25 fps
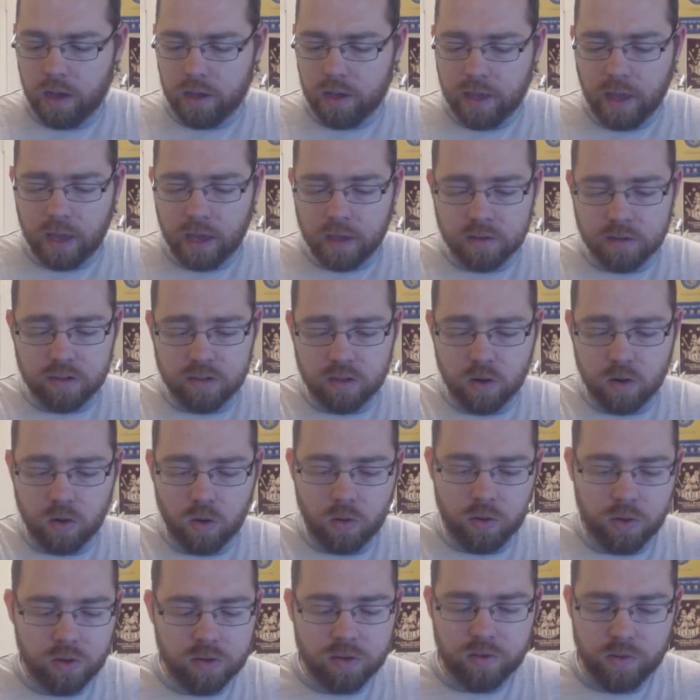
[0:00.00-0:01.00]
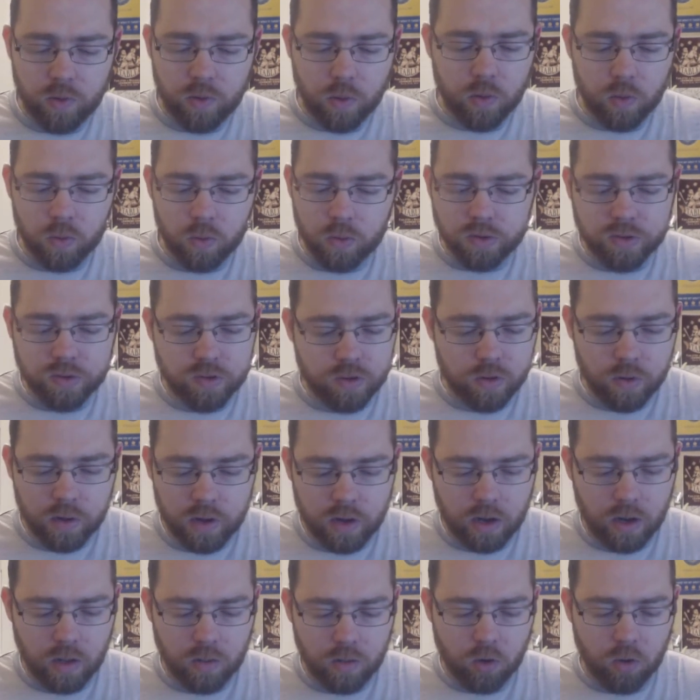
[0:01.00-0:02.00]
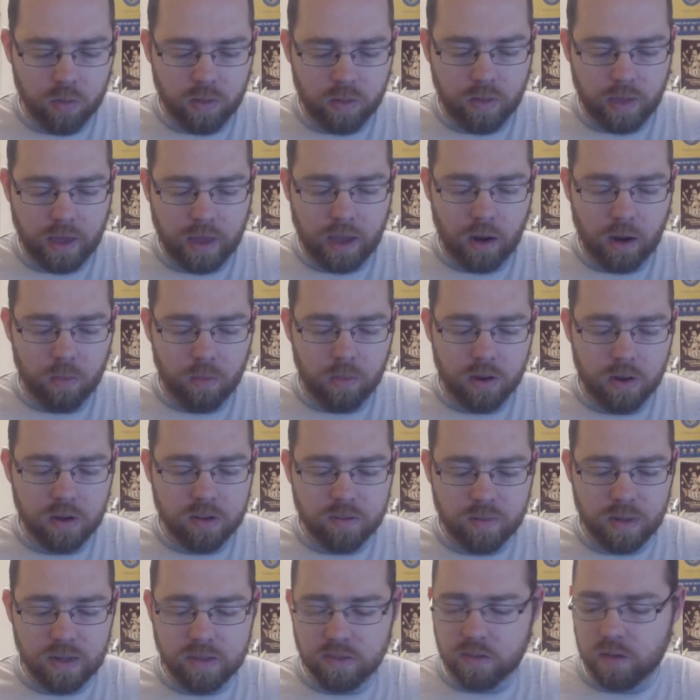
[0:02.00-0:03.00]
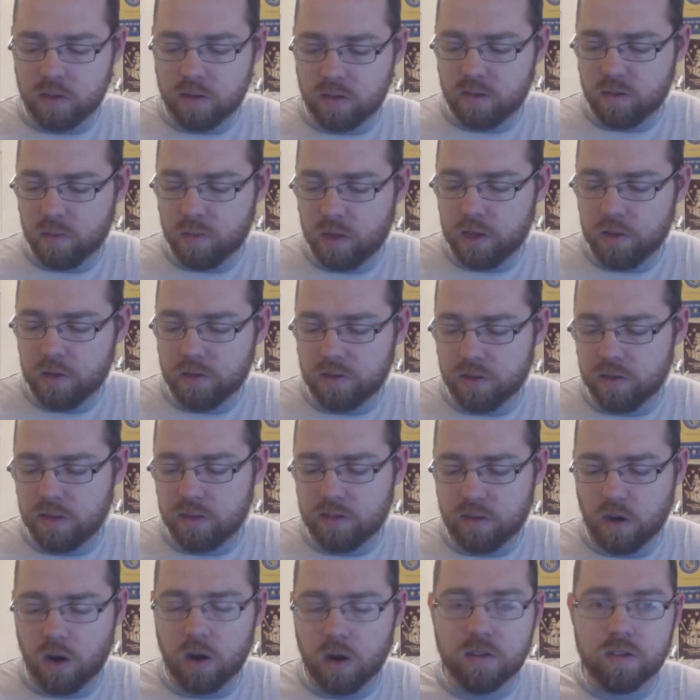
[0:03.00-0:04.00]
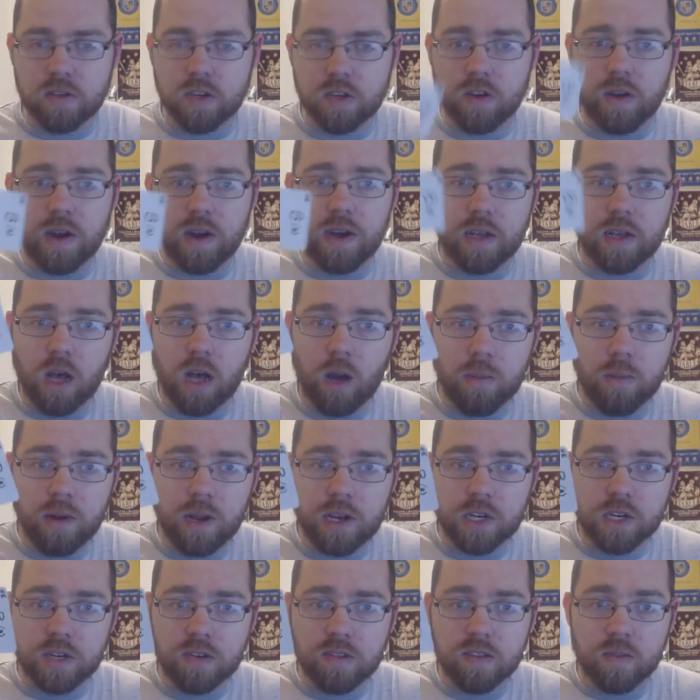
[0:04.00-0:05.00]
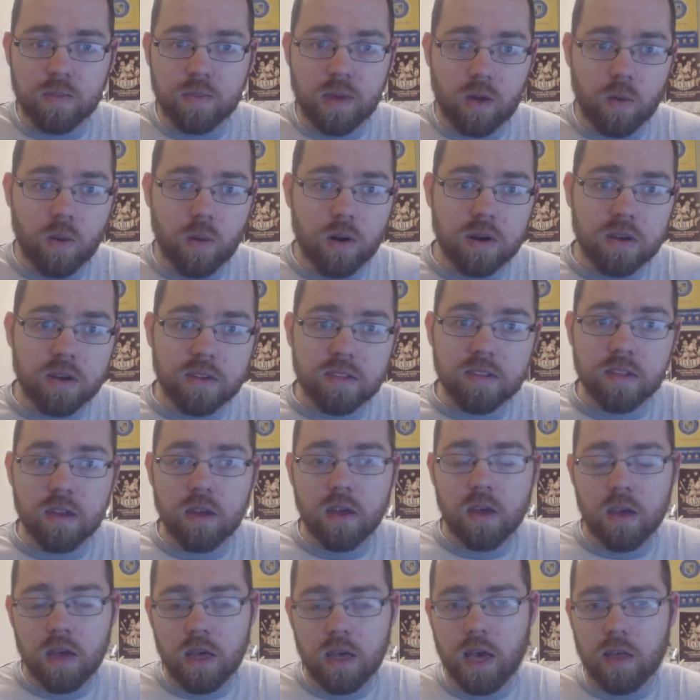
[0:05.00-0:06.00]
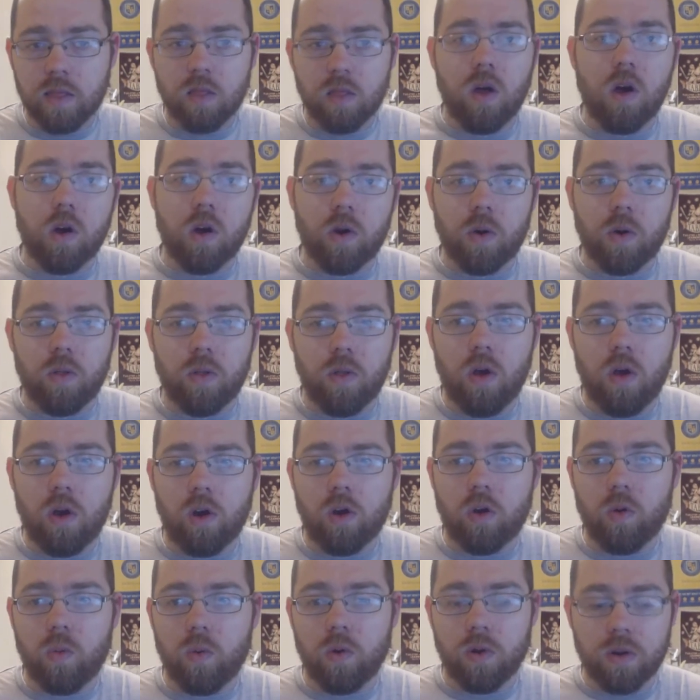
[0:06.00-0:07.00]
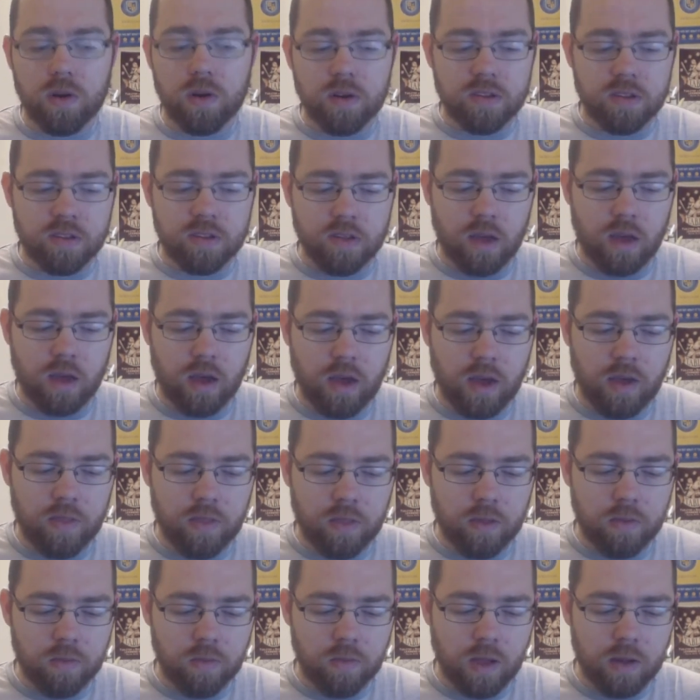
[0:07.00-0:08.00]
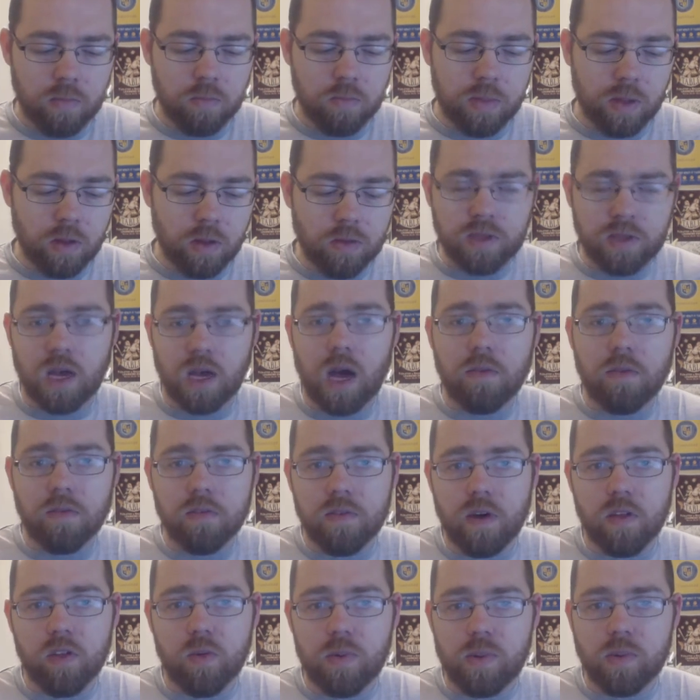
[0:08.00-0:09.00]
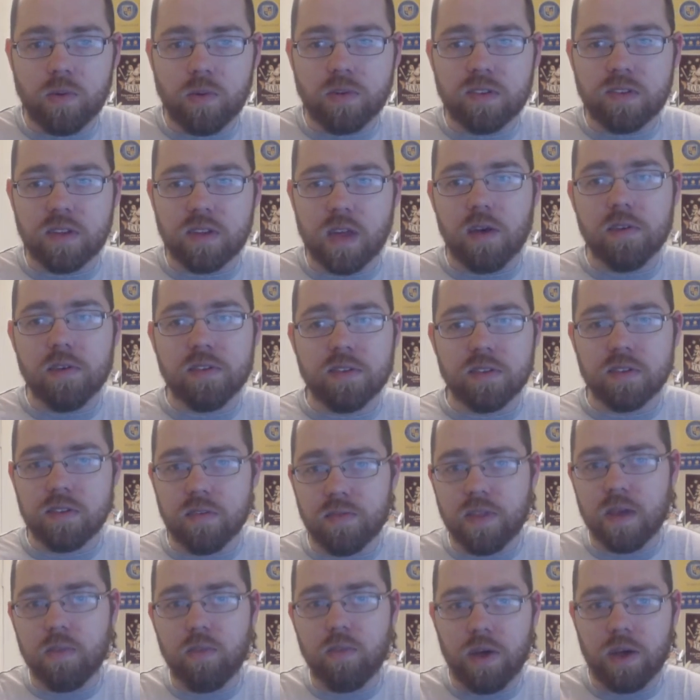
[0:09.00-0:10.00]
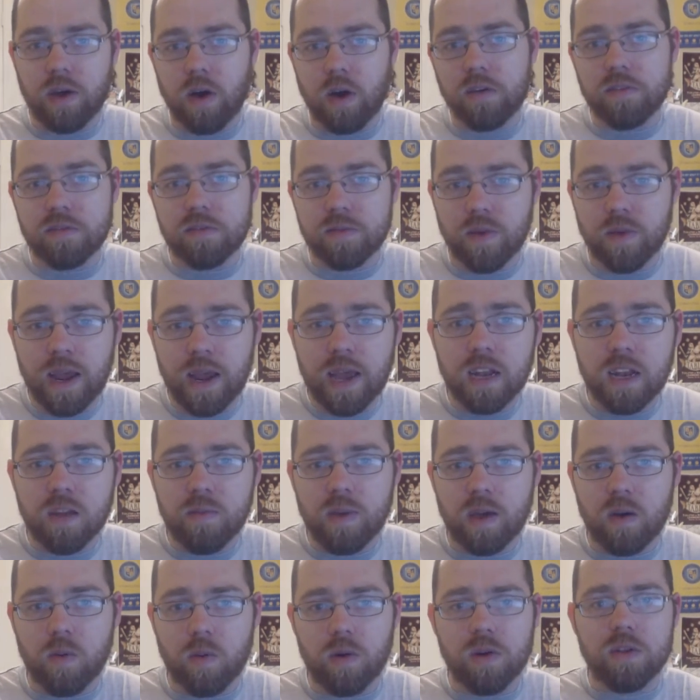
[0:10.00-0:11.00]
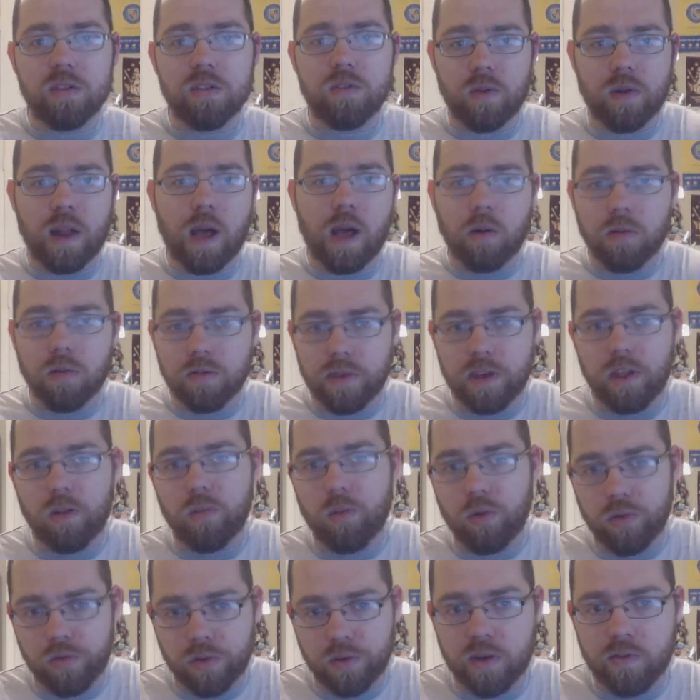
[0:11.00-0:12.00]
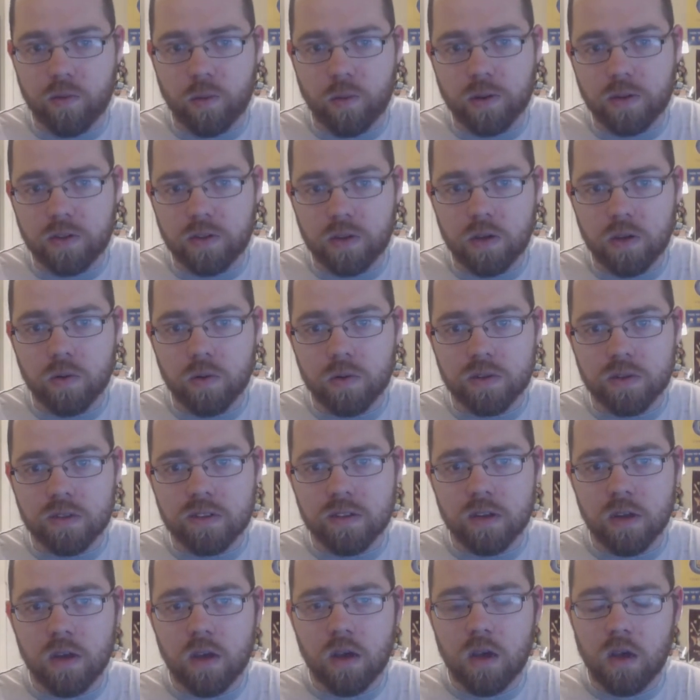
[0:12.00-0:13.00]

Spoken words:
Yeah, so there's a few other rules to it and a little bit there, but it's basically just about using these cards and creating combinations that make words and longer words, and building off of other people's stuff, since if they play cards from their hand to make words, they're now available for everyone to use.